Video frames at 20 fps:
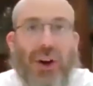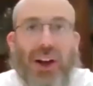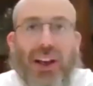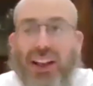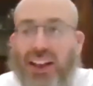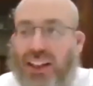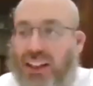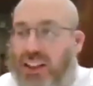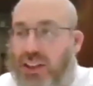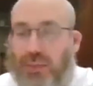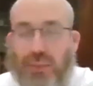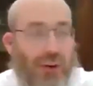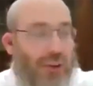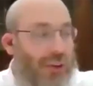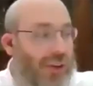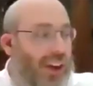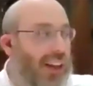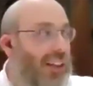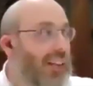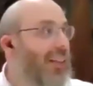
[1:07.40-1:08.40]
going to
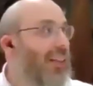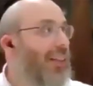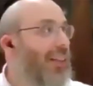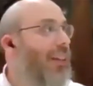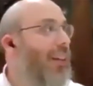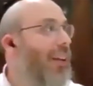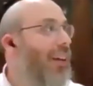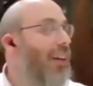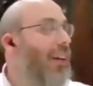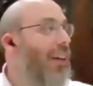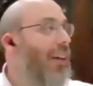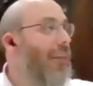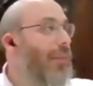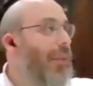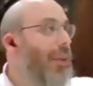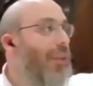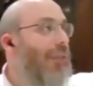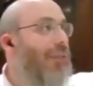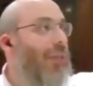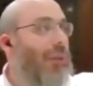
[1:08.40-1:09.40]
experience a
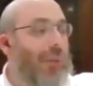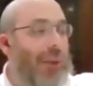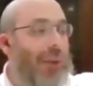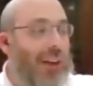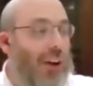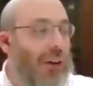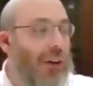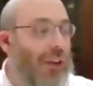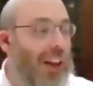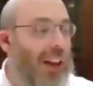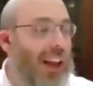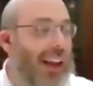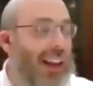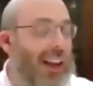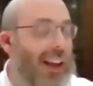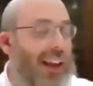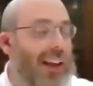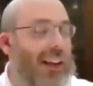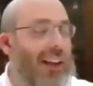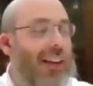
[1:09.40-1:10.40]
beautiful menorah
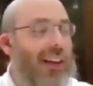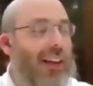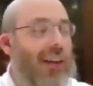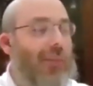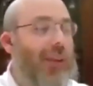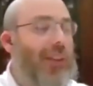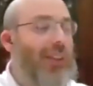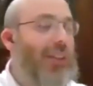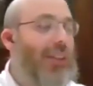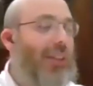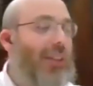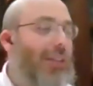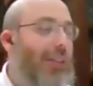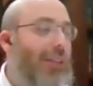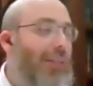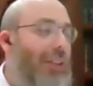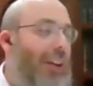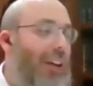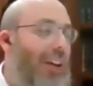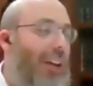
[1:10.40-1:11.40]
lighting. Let me just
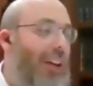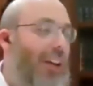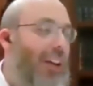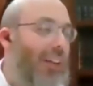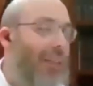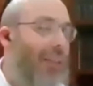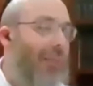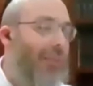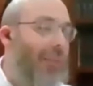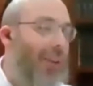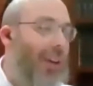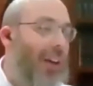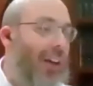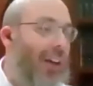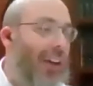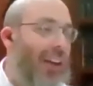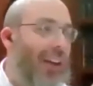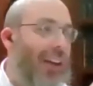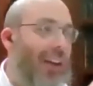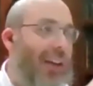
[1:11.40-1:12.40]
turn on
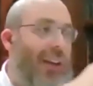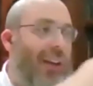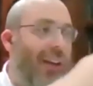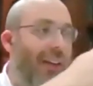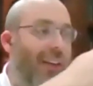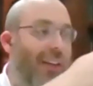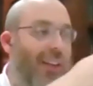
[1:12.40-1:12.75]
my